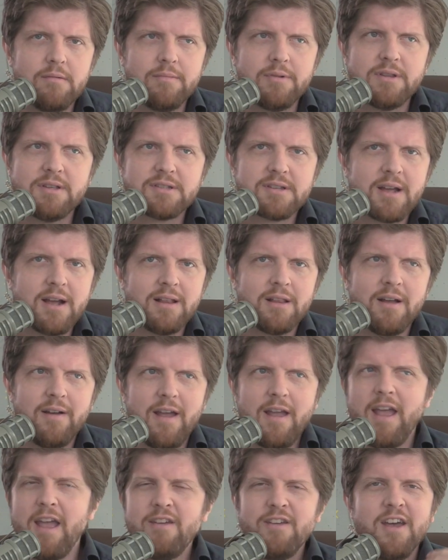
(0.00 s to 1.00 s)
this guy lo-
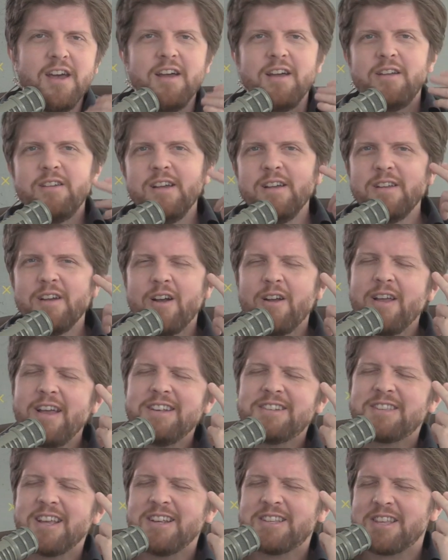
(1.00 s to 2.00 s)

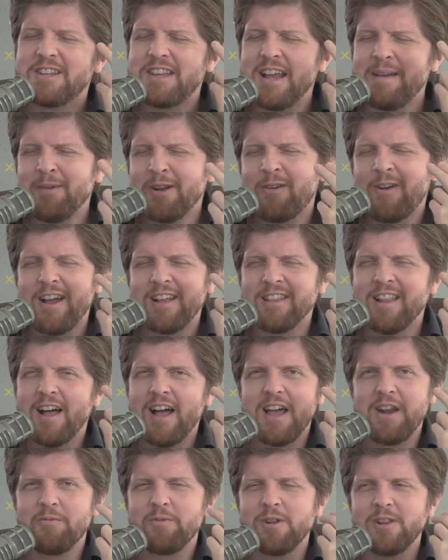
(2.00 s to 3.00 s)
is is the Democrat
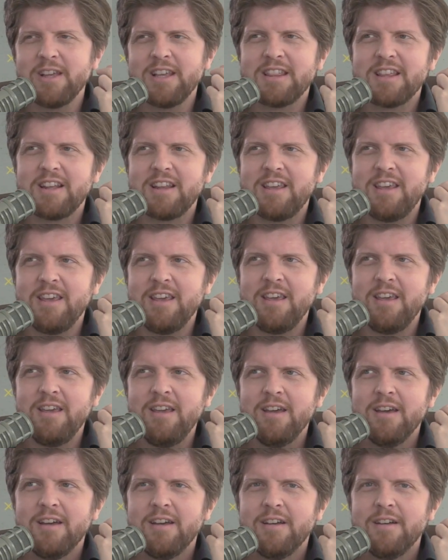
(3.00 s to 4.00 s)
line really that
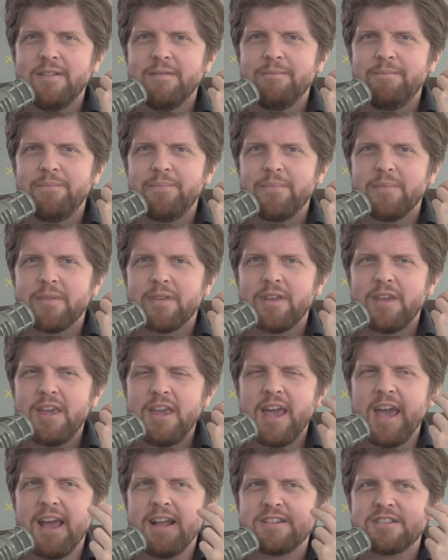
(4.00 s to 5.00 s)
he
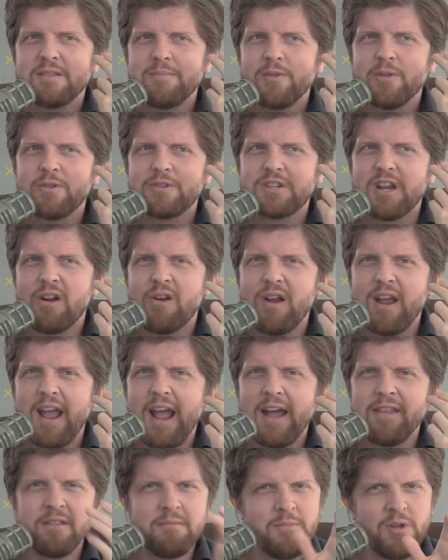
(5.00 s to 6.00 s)
he hates the military
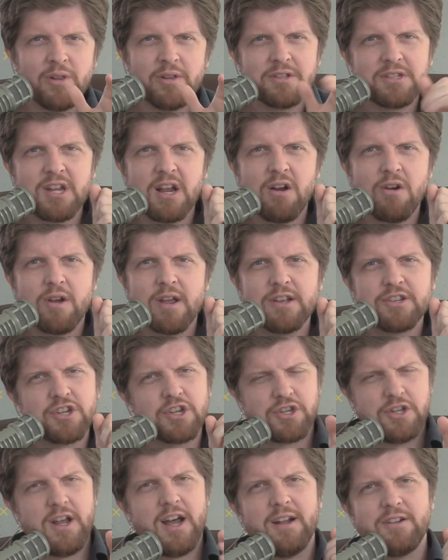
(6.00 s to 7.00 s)
and the military is
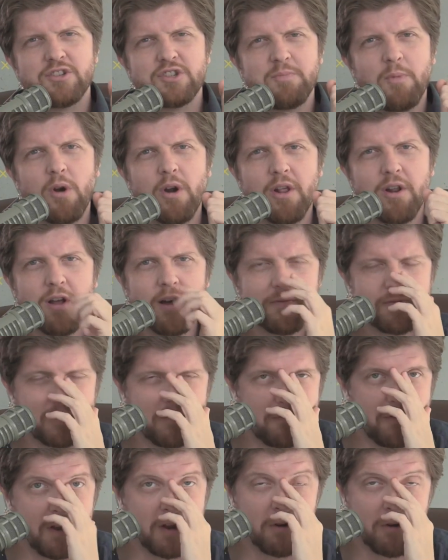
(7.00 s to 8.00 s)
just not smart enough to
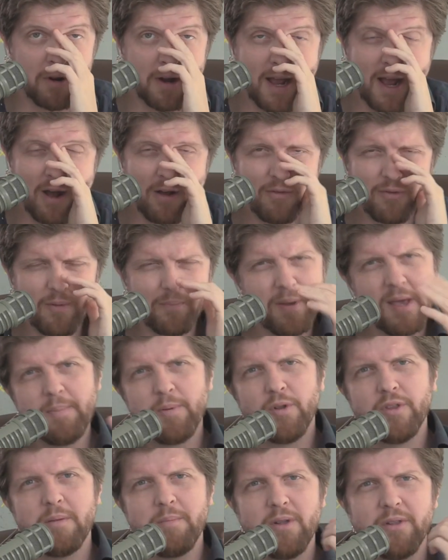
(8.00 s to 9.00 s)
figure it out. The
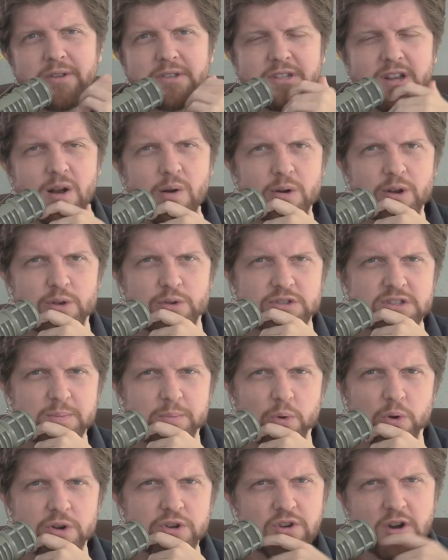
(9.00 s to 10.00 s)
people in the military who
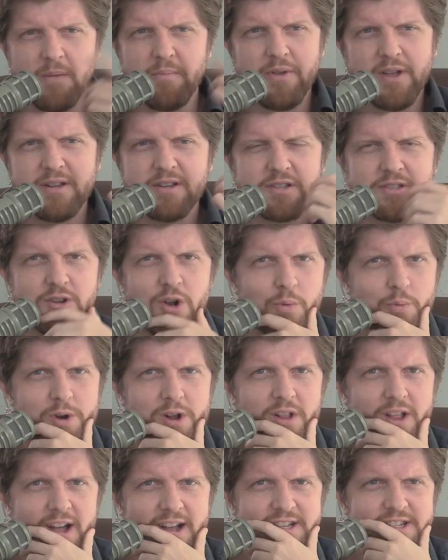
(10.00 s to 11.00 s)
support Trump, they just don't
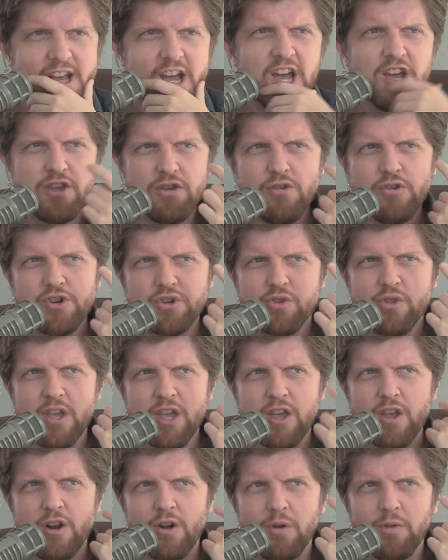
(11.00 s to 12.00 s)
realize. Usually
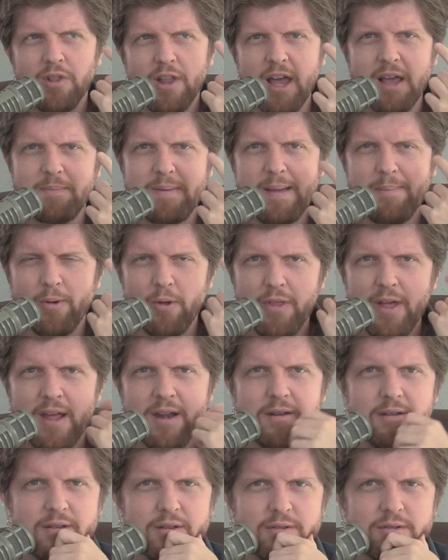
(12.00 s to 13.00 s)
you don't like people
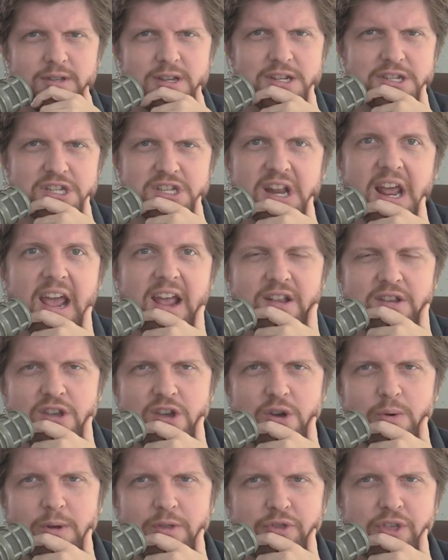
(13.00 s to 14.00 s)
that disdain
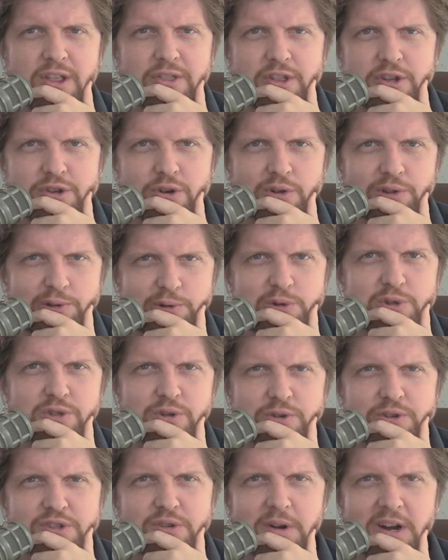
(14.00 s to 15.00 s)
you and think that you're
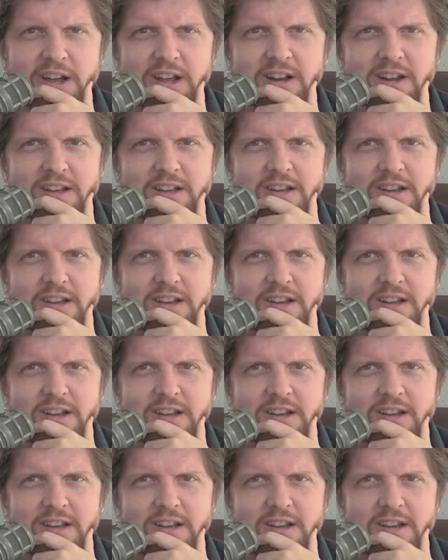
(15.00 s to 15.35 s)
losers, right?